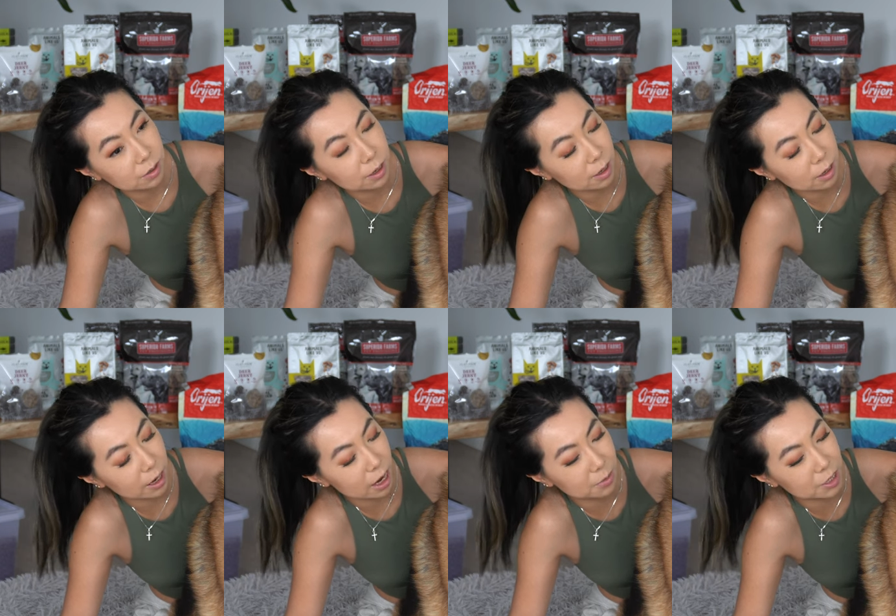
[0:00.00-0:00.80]
Yeah,
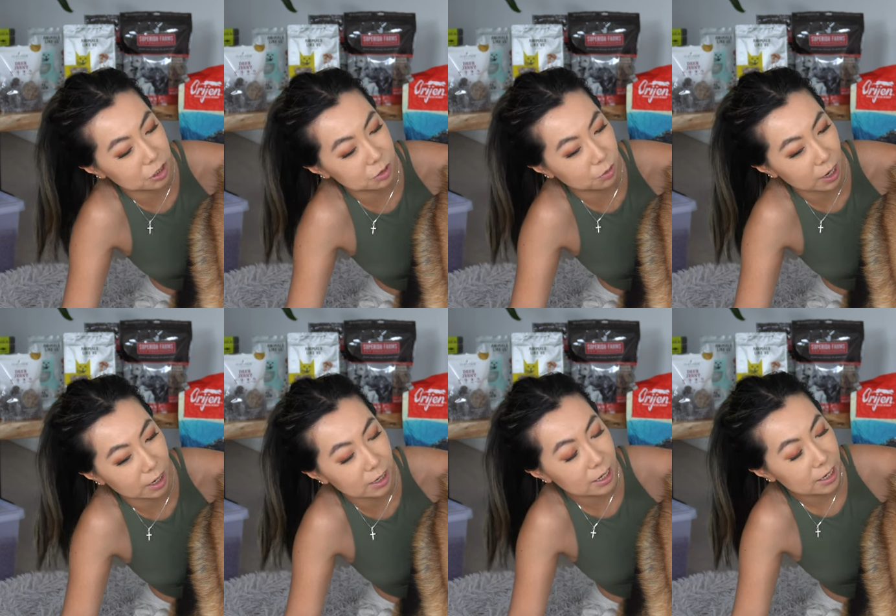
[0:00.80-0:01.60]
like how much you
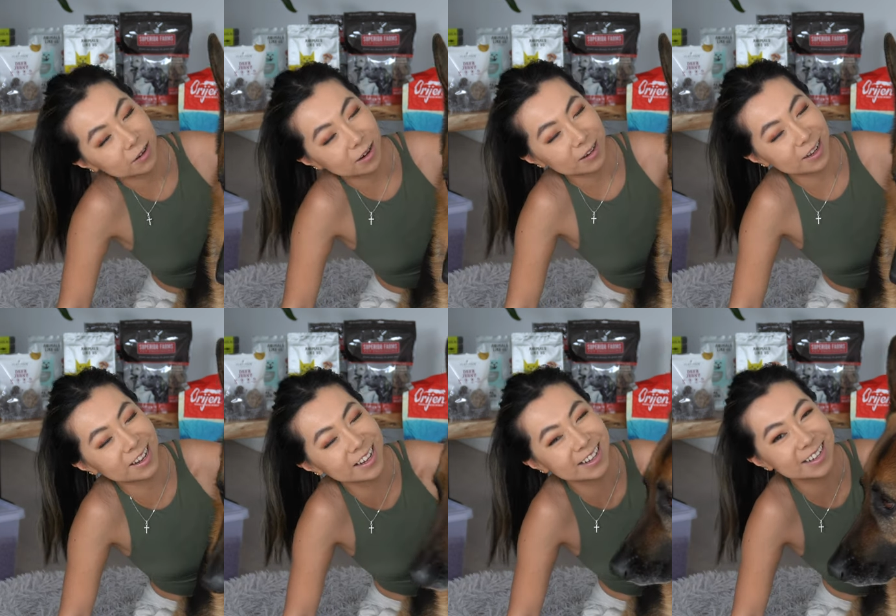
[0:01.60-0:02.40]
weigh? All right,
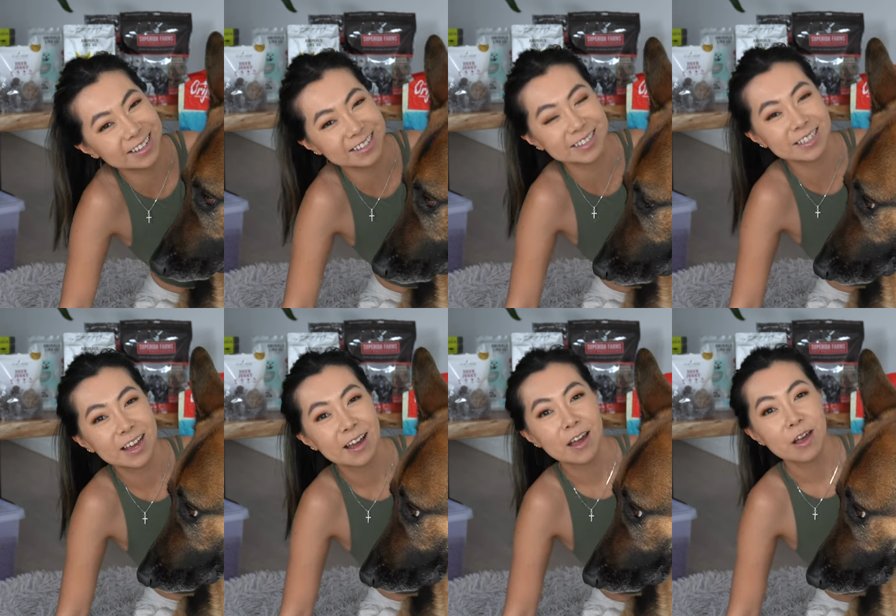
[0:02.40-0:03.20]
he
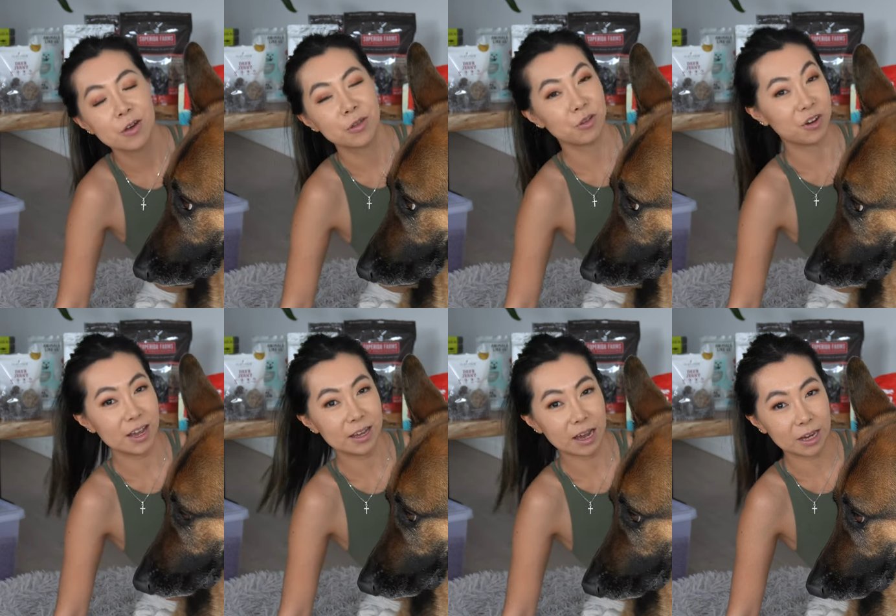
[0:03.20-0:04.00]
is
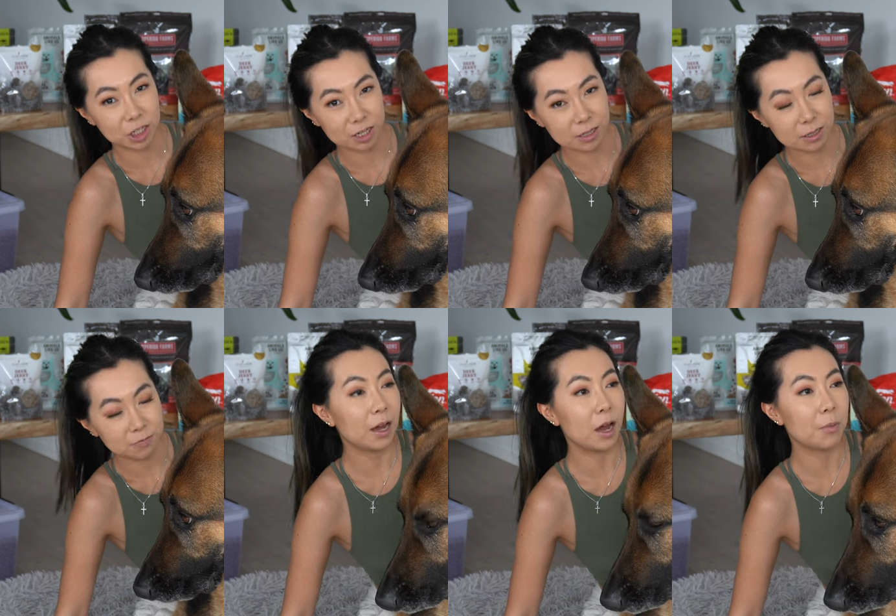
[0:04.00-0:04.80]
38
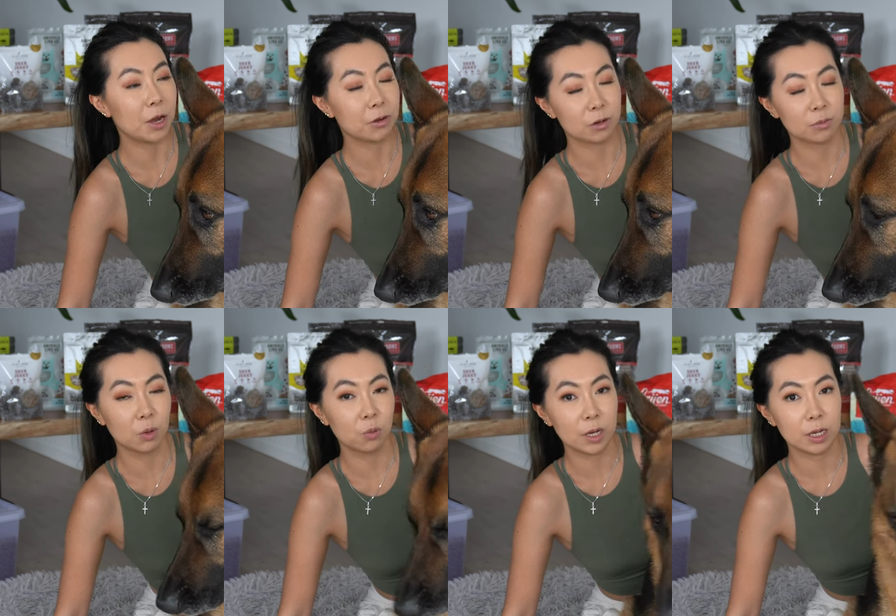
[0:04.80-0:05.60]
kgs. I got
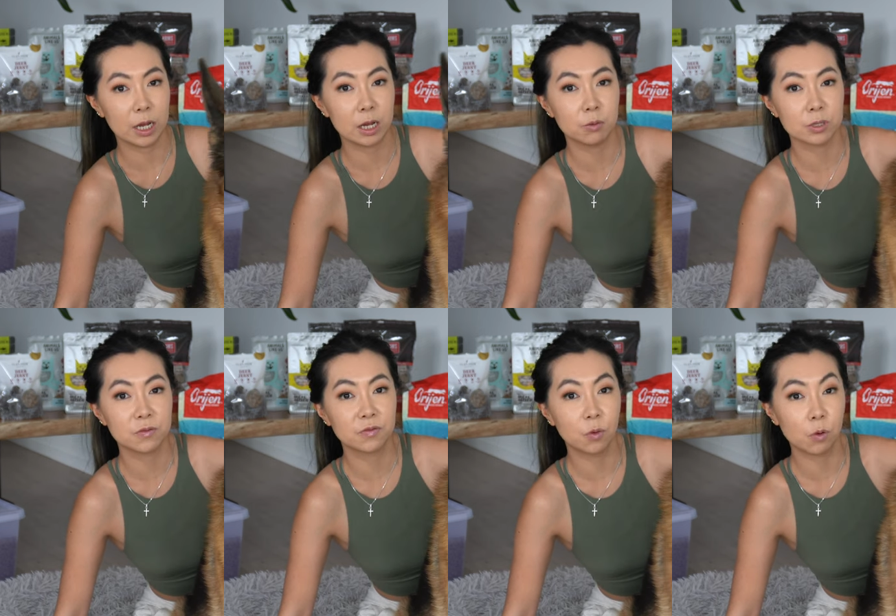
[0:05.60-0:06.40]
him when he was
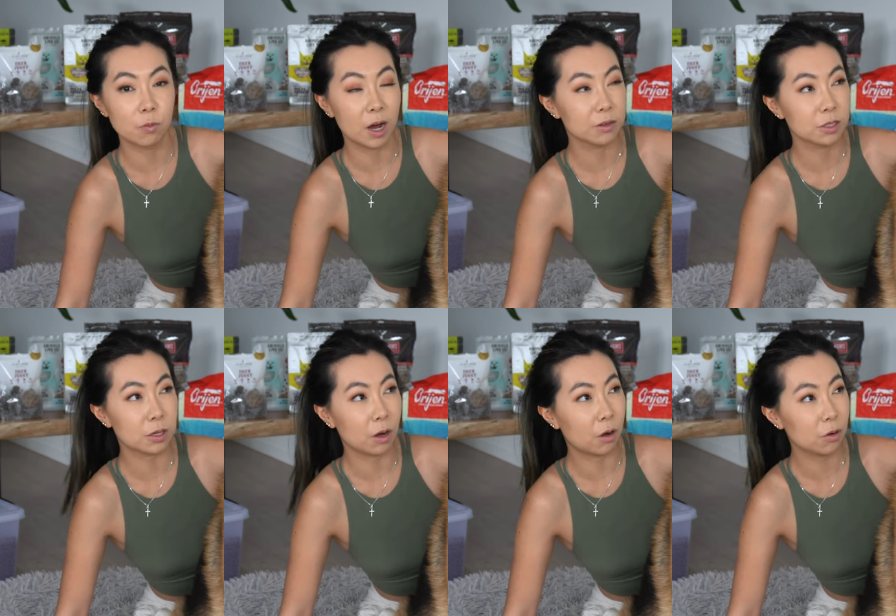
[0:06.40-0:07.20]
4
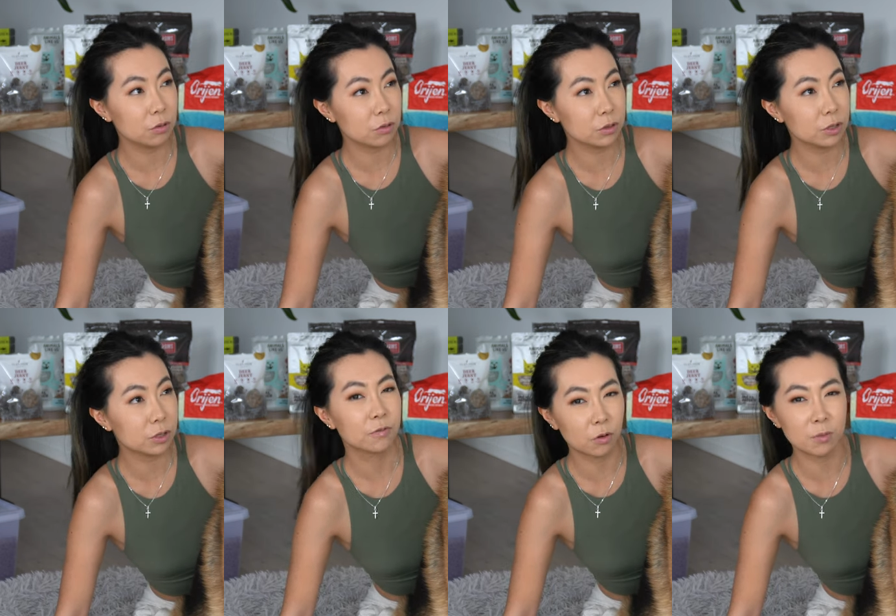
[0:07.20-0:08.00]
months old.
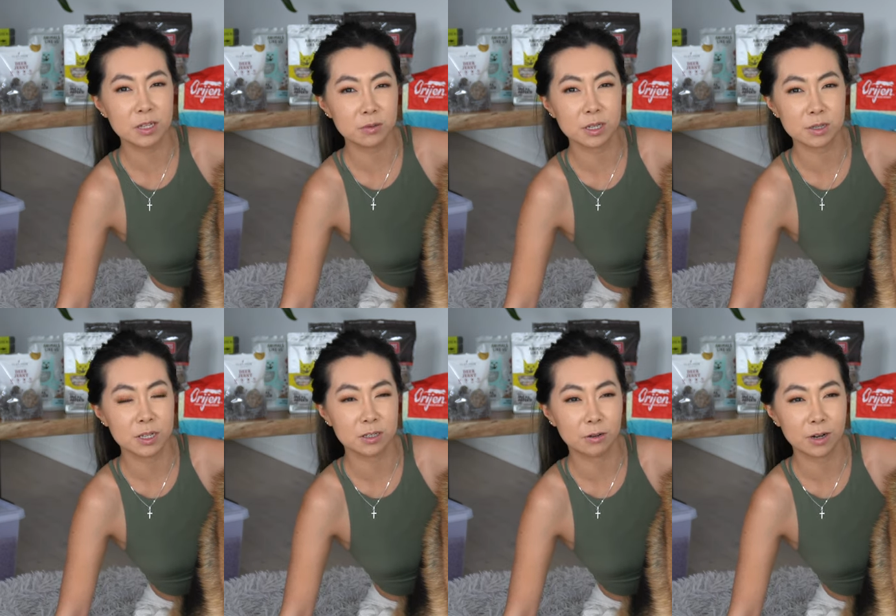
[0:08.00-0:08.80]
4 months or 6
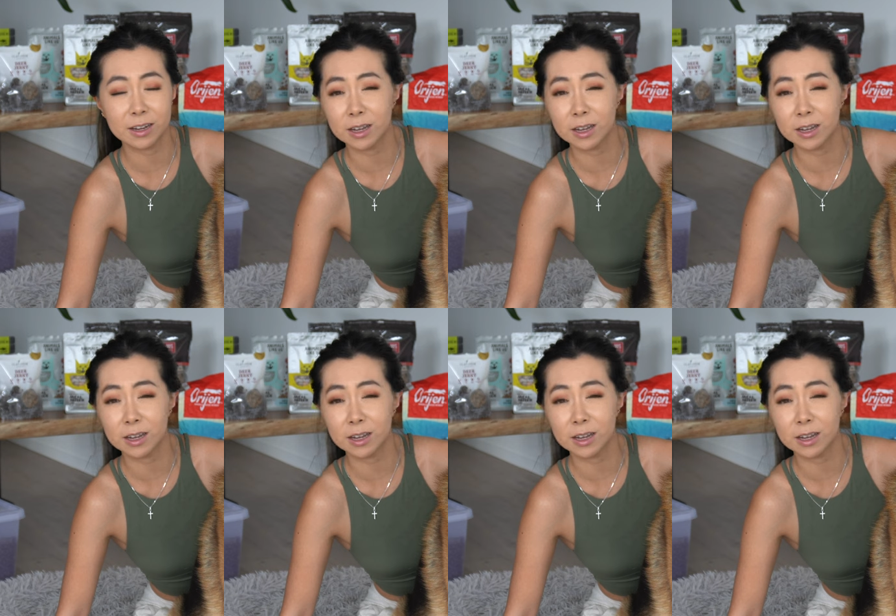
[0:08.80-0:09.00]
months old.